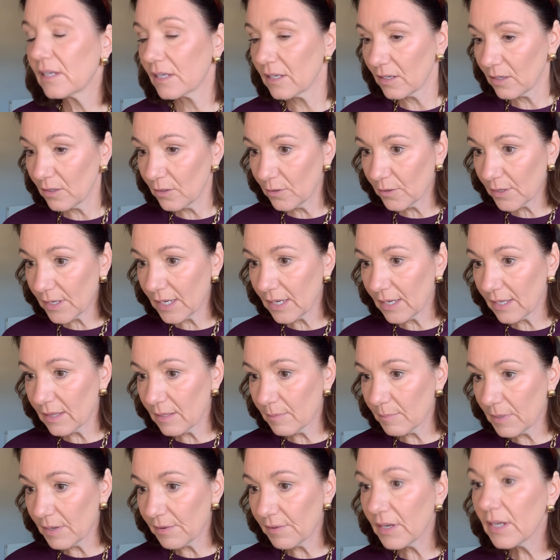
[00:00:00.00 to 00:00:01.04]
looking in the
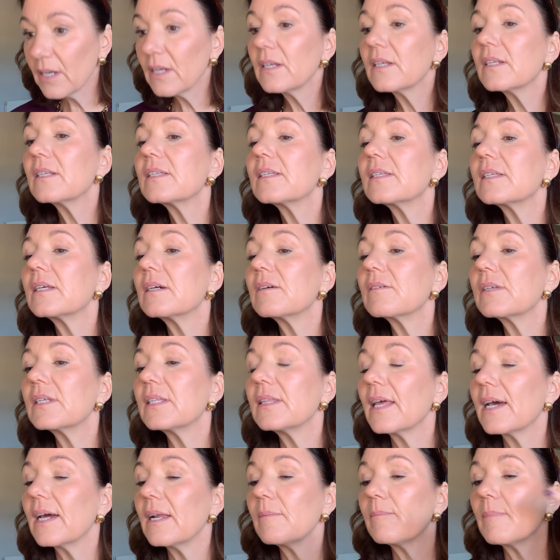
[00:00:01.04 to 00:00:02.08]
mirror, tilting the
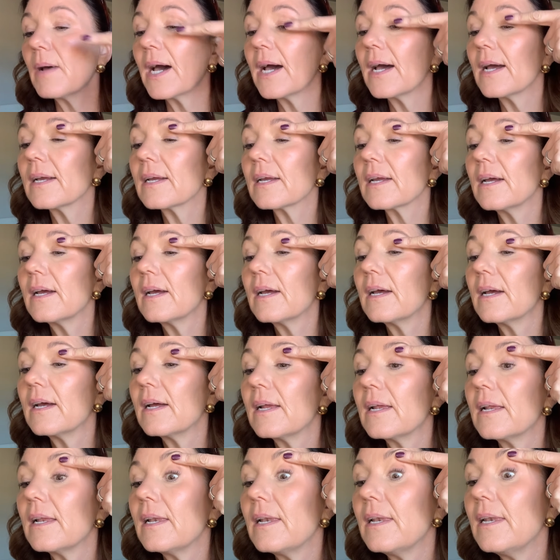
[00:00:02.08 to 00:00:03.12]
head back,
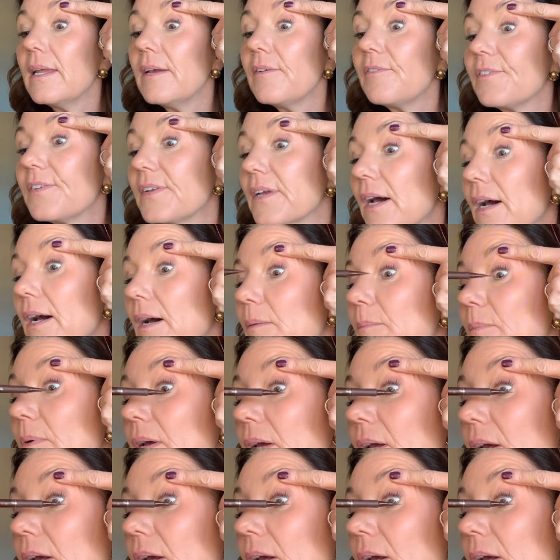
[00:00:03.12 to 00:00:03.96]
lift up,